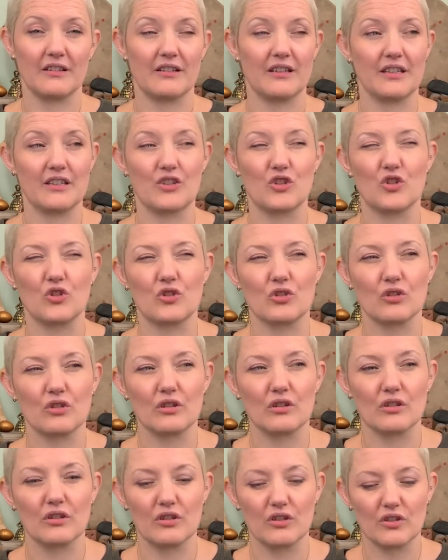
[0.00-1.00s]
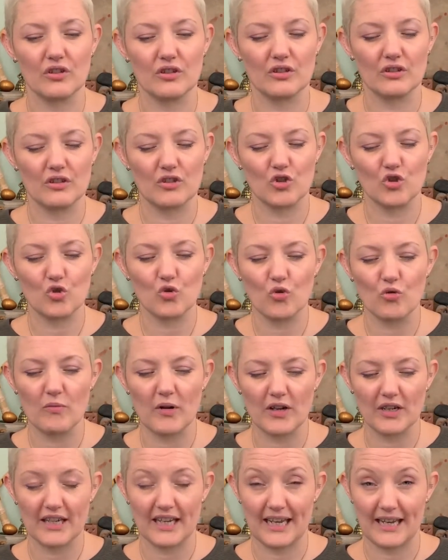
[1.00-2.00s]
It's so
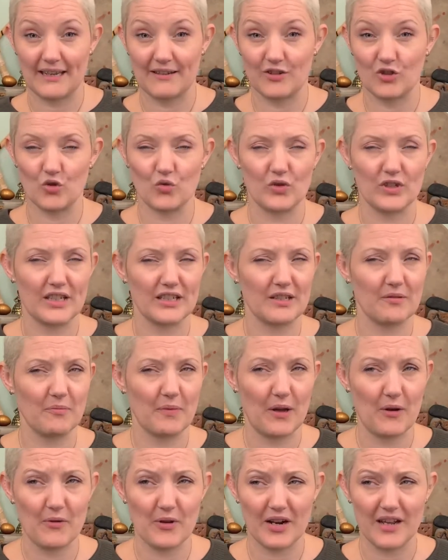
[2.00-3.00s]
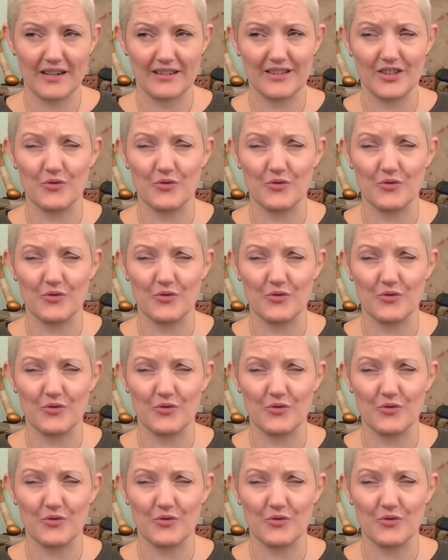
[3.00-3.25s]
murky, so disempowering.